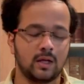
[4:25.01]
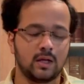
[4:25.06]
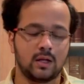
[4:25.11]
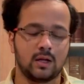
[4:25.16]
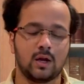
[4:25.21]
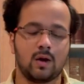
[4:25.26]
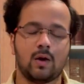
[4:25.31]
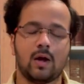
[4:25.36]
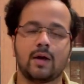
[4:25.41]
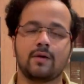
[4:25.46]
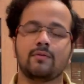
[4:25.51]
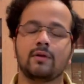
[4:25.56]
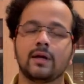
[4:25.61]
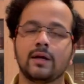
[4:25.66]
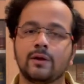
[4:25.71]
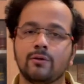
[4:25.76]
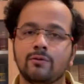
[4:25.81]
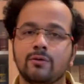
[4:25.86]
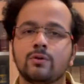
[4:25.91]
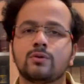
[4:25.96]
Now I will
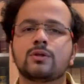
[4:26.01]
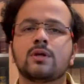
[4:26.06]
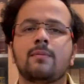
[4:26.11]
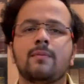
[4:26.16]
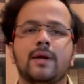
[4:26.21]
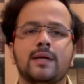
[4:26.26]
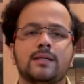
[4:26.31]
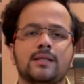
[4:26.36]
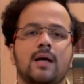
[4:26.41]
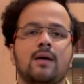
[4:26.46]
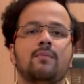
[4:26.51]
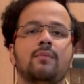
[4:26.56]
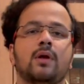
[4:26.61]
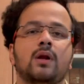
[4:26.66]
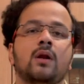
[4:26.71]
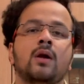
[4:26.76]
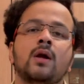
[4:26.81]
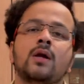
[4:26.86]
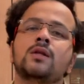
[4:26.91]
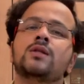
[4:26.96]
give you some example.
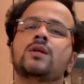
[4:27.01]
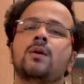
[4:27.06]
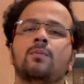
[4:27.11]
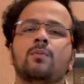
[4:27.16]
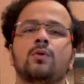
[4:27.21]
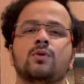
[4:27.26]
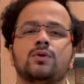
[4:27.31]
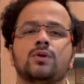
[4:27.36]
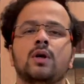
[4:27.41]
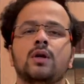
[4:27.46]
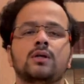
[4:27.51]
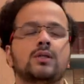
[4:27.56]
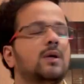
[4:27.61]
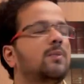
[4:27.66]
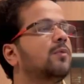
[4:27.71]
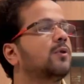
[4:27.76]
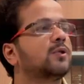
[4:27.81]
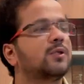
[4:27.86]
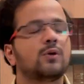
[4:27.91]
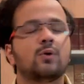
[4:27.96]

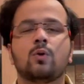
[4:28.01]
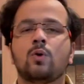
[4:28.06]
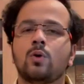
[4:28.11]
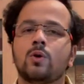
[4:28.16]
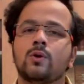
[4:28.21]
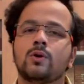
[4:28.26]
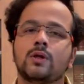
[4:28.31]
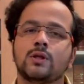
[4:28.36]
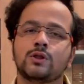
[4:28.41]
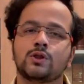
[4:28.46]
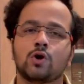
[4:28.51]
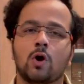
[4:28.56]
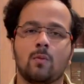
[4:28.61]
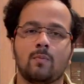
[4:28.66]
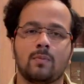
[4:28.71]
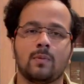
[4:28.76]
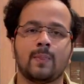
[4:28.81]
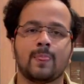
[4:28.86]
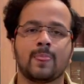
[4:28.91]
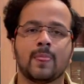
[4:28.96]
Suppose you go to the
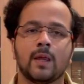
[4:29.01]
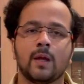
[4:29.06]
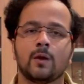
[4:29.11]
shop.